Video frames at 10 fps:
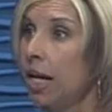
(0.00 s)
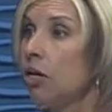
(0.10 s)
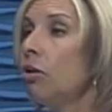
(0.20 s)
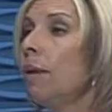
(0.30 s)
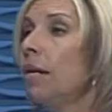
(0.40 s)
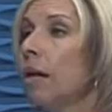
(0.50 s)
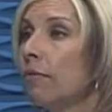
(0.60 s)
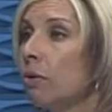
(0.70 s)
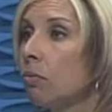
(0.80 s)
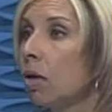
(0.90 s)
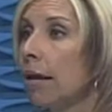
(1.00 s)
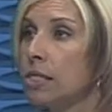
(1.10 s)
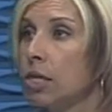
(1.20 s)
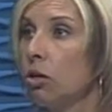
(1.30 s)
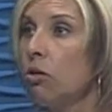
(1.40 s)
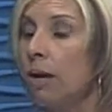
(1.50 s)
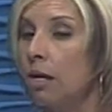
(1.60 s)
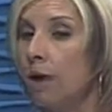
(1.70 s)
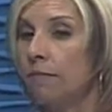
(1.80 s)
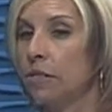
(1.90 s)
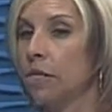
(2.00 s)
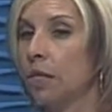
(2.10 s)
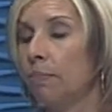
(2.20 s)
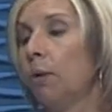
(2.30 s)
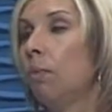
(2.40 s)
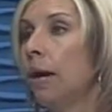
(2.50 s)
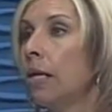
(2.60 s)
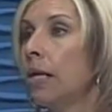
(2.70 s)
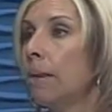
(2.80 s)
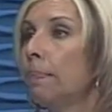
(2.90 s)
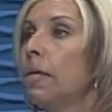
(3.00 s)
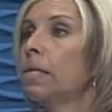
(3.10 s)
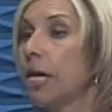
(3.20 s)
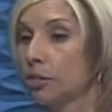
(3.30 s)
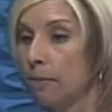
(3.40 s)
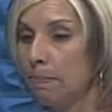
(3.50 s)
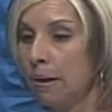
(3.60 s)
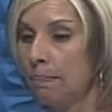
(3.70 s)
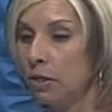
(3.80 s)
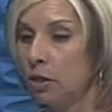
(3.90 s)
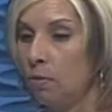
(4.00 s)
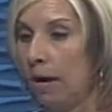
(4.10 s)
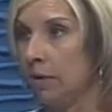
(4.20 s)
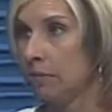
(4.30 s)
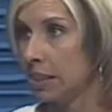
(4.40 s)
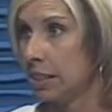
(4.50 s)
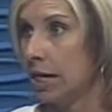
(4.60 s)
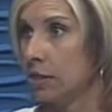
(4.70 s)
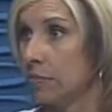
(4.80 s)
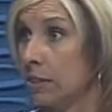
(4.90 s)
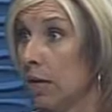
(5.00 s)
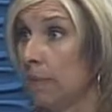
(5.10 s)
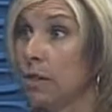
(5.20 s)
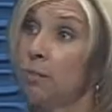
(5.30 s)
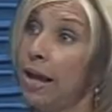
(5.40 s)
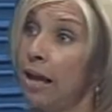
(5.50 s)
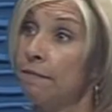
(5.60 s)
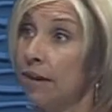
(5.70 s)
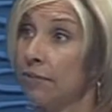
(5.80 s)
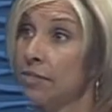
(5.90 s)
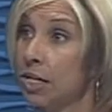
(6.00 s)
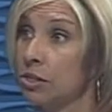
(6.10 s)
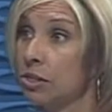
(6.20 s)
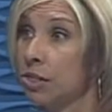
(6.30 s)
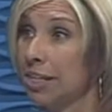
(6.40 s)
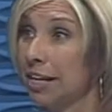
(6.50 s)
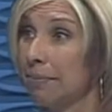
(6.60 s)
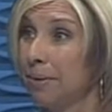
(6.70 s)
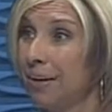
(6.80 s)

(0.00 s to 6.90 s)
and you may not even realize it. You may not physically be waking up, but it's actually bumping you out of a stage of sleep, because we have 5 stages of sleep.